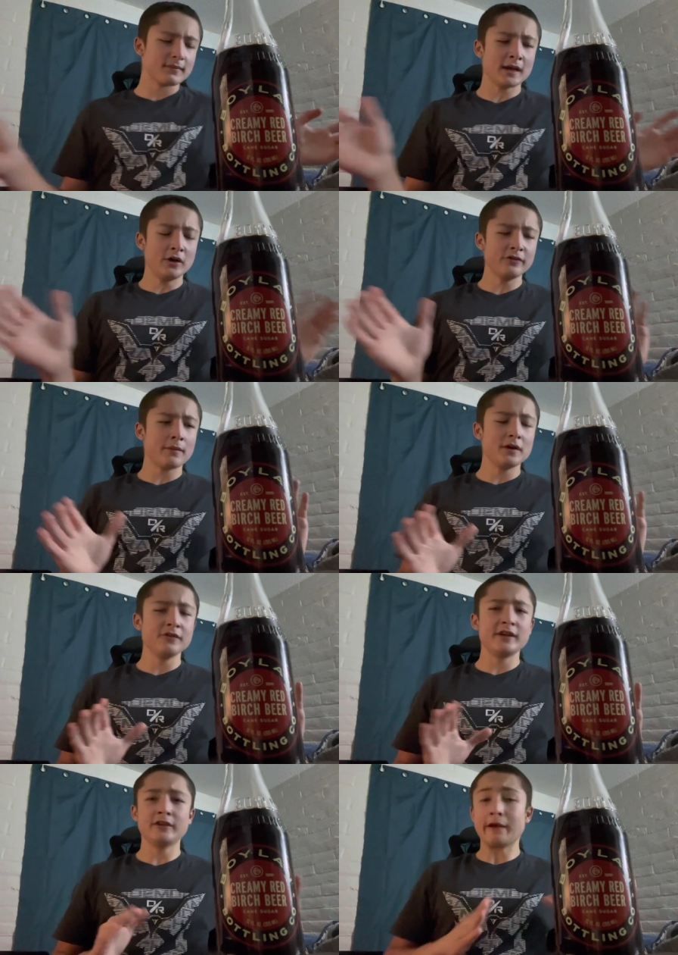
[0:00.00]
It was like one of those
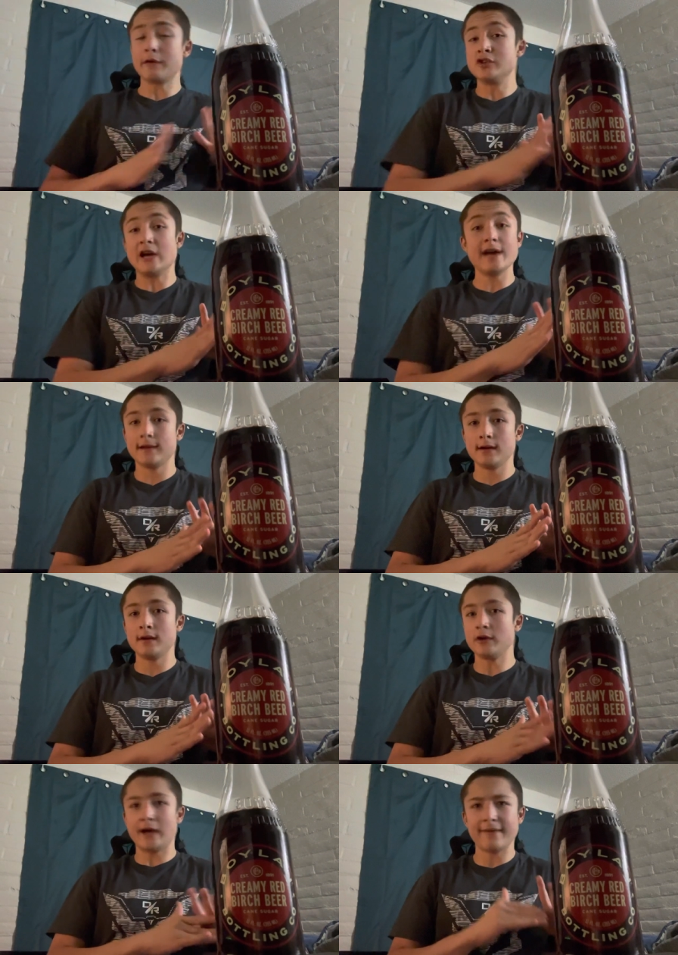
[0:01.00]
things like where you drive here
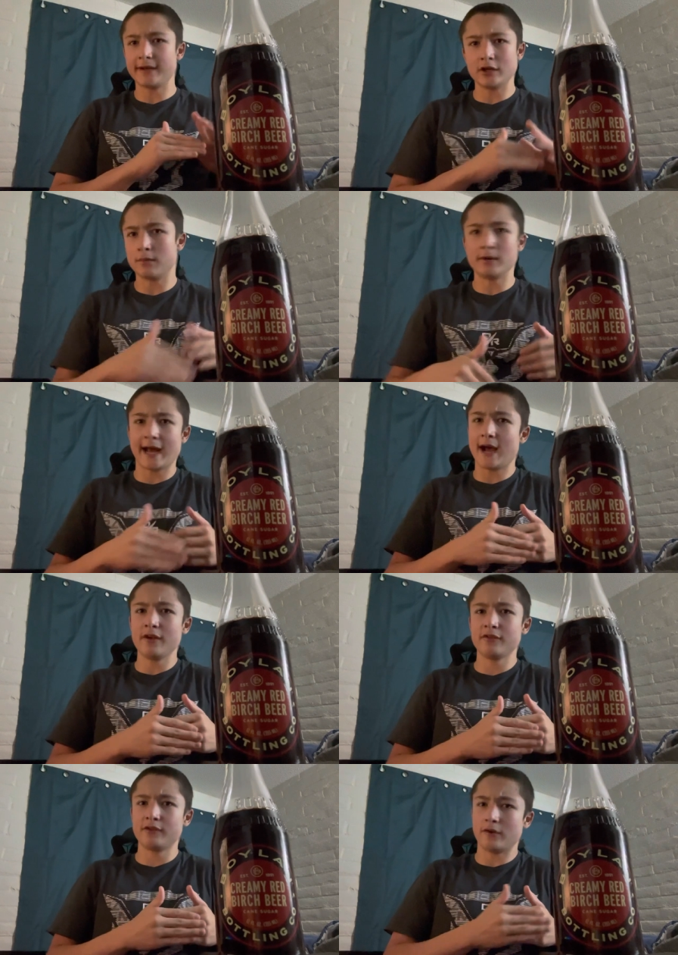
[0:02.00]
and you'll have like no more
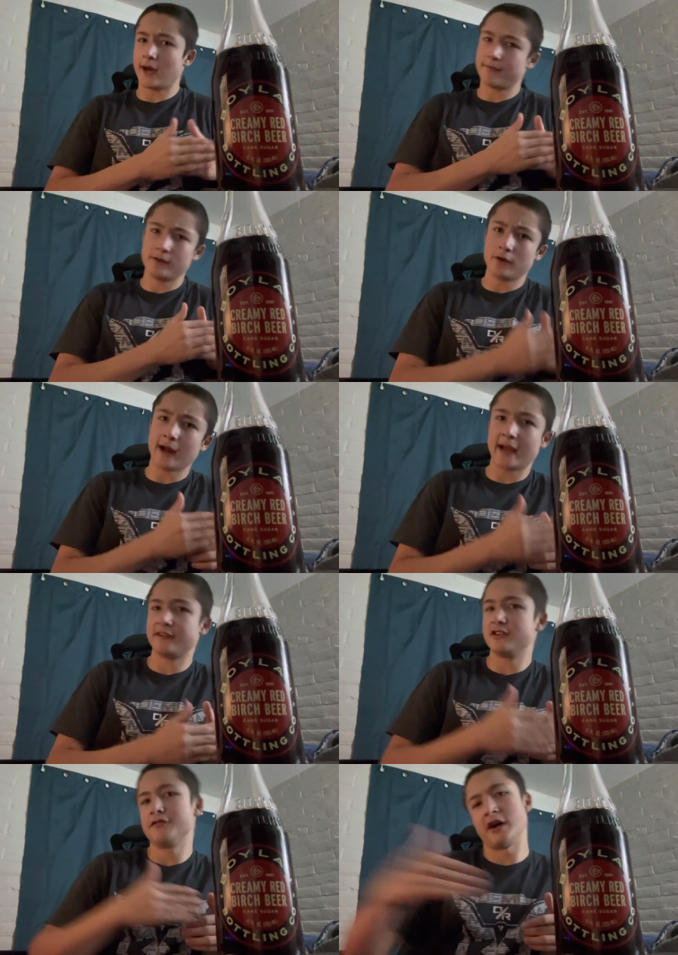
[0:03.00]
gas, you'll have no gas
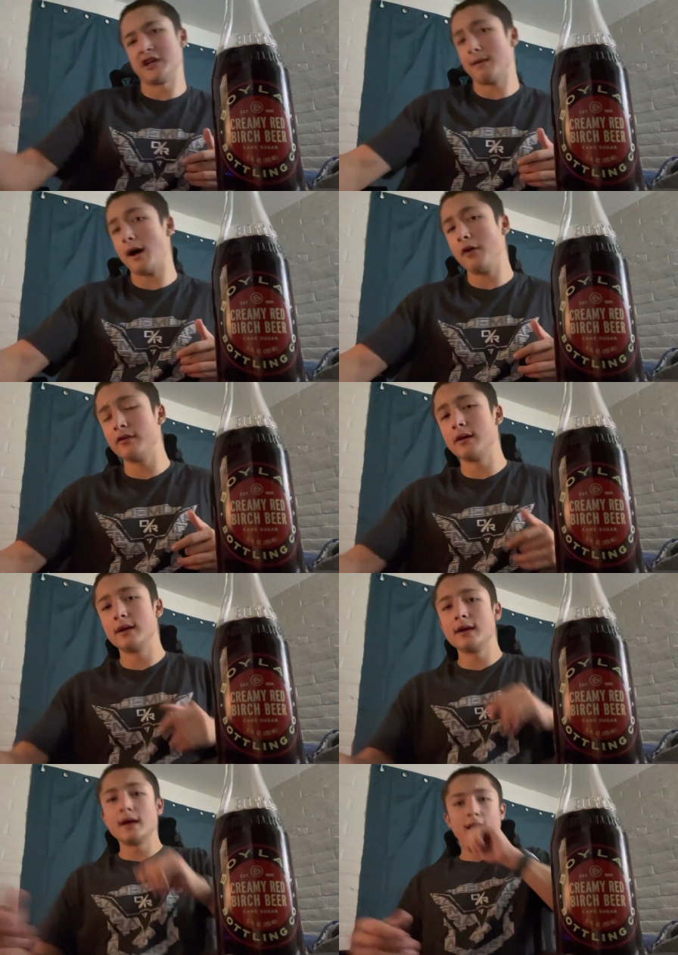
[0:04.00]
station for 100 miles,
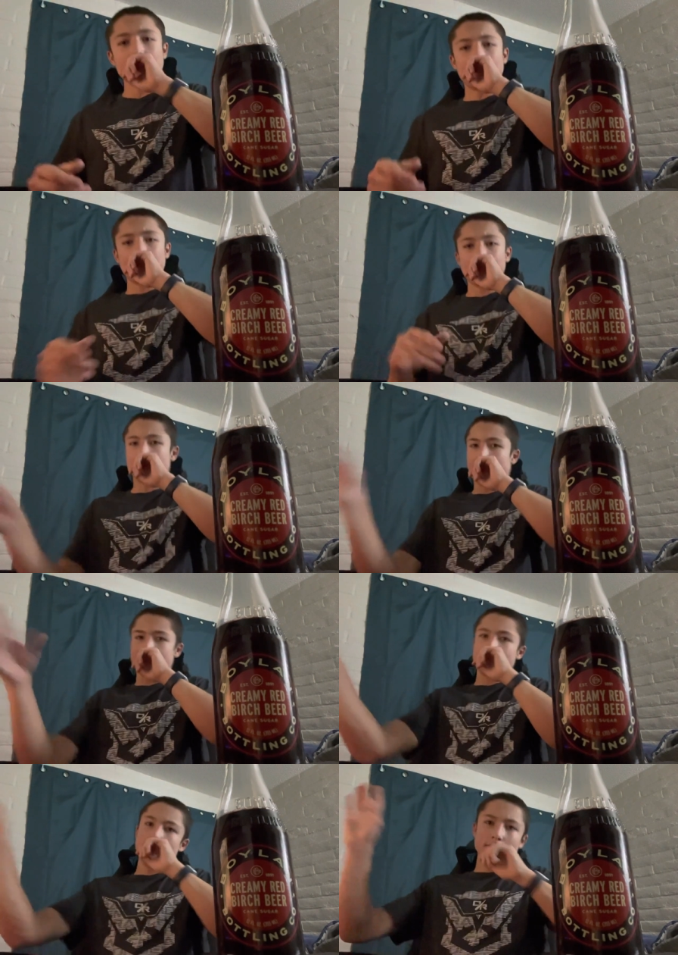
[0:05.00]
kind of thing. There's like
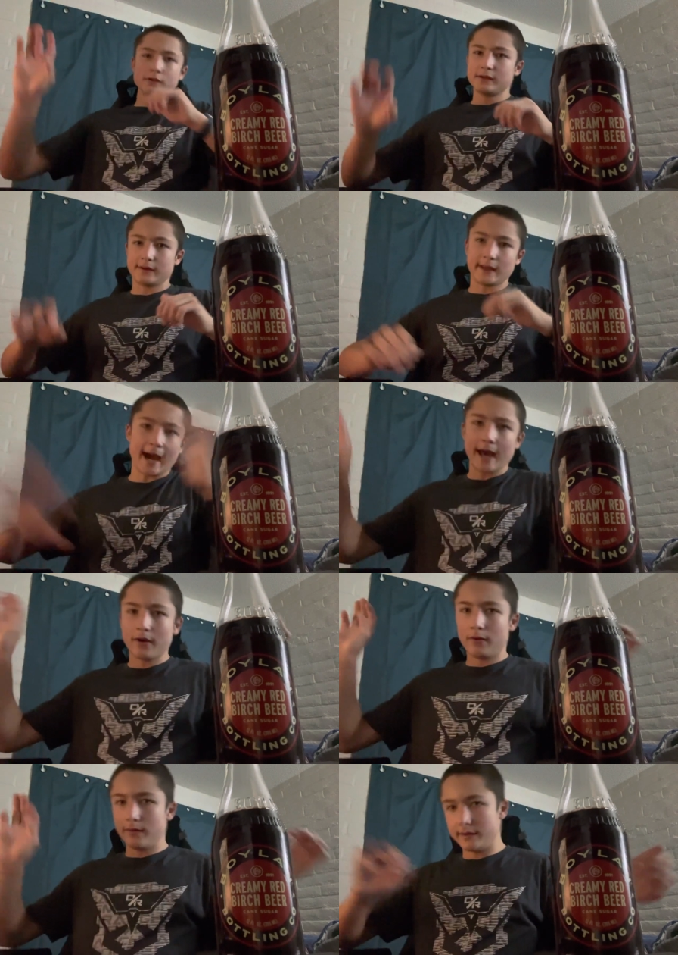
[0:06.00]
fields and the
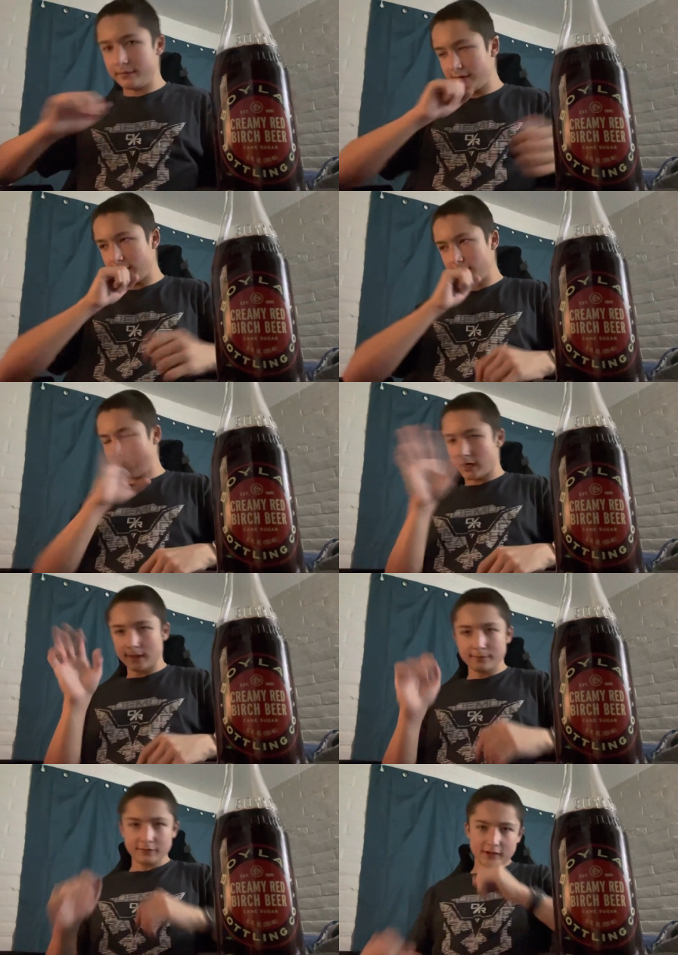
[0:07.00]
cattle and just like
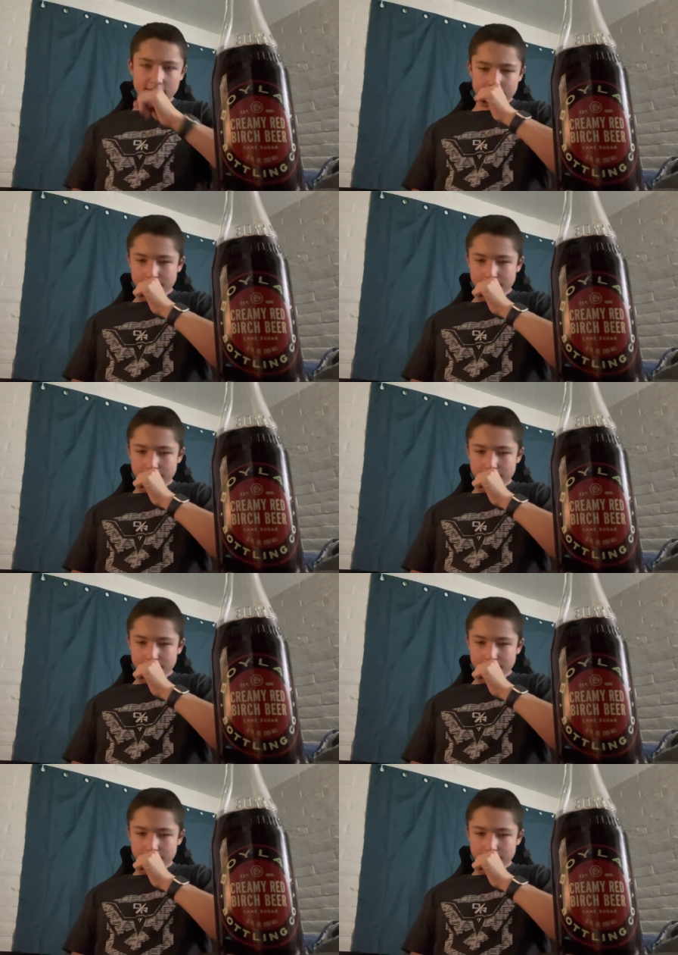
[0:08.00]
farms and stuff.